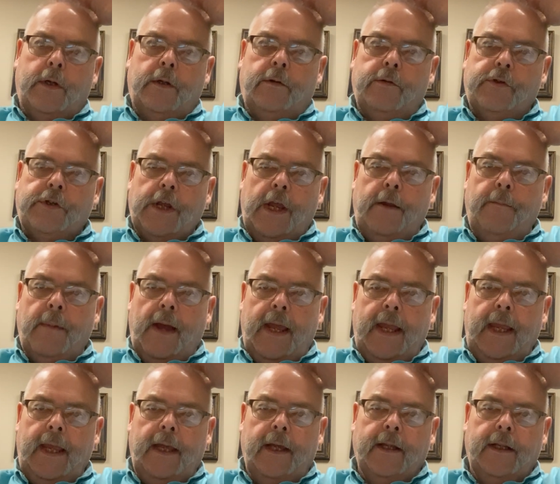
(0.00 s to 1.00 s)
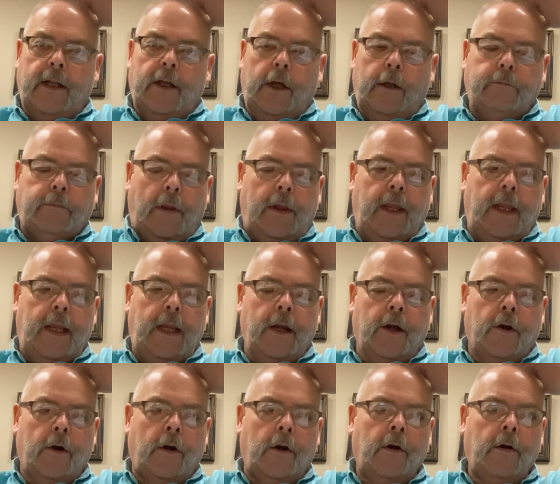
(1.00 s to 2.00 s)
shave my head up to
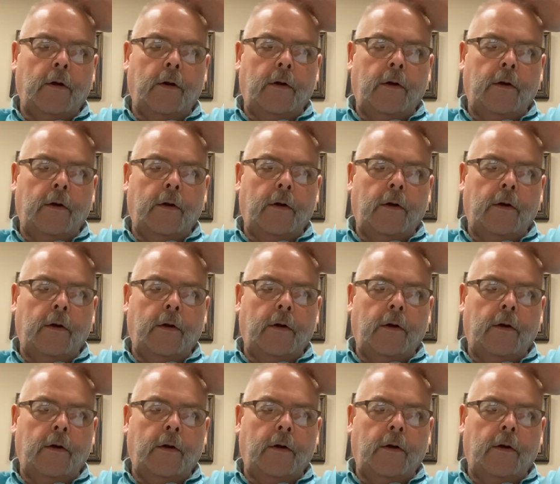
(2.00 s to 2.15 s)
here